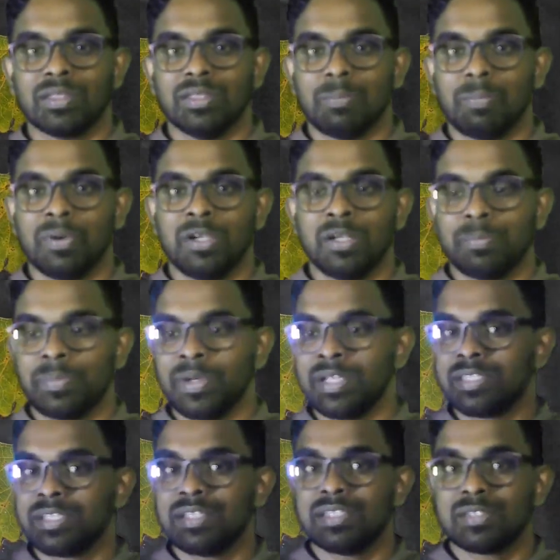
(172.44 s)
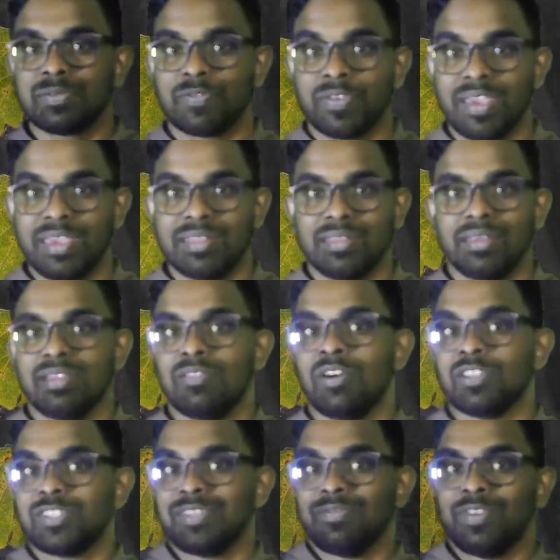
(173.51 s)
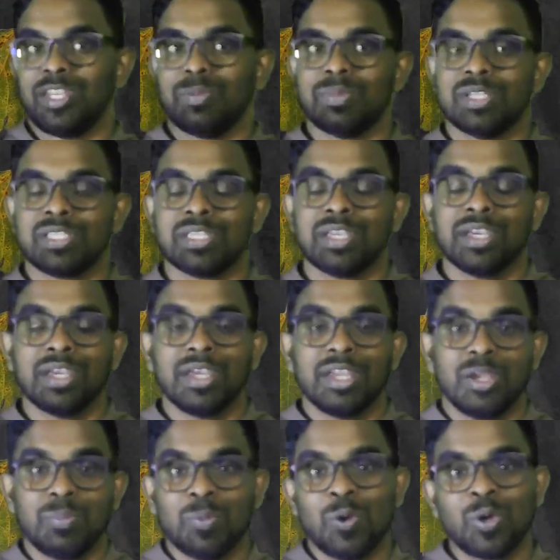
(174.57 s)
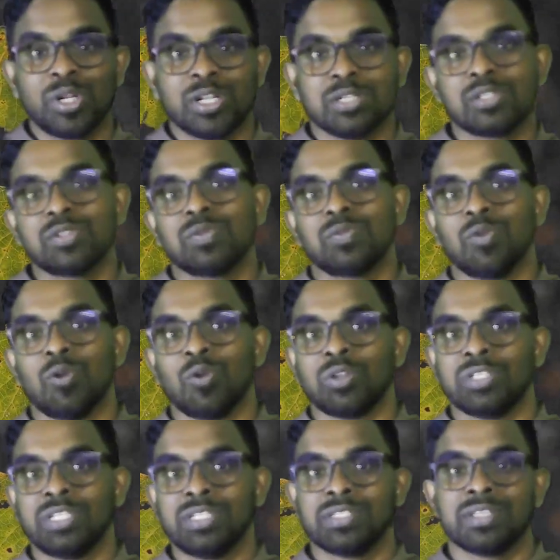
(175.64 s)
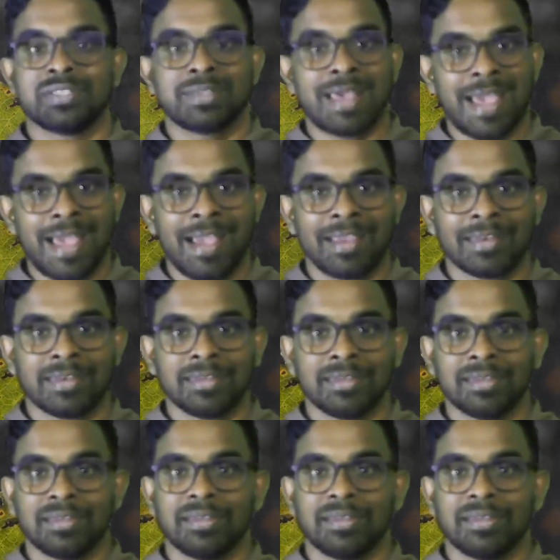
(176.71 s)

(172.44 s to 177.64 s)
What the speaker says: The person's faith was very much important for Jesus' act.